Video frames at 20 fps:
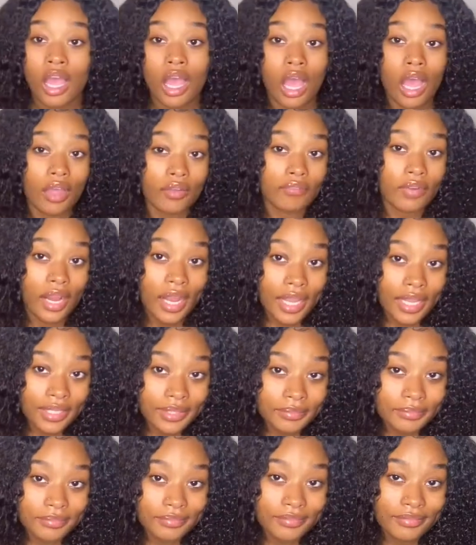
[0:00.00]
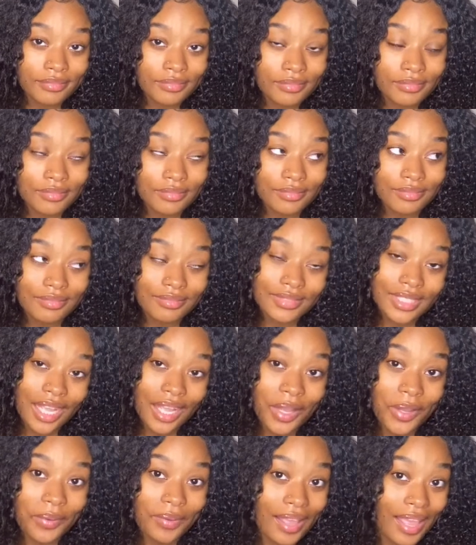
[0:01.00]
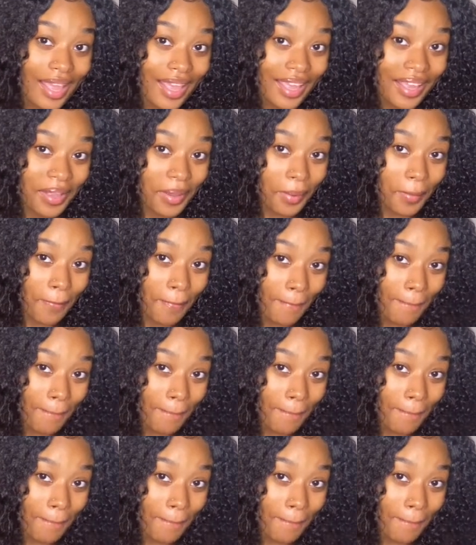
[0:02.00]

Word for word: all right okay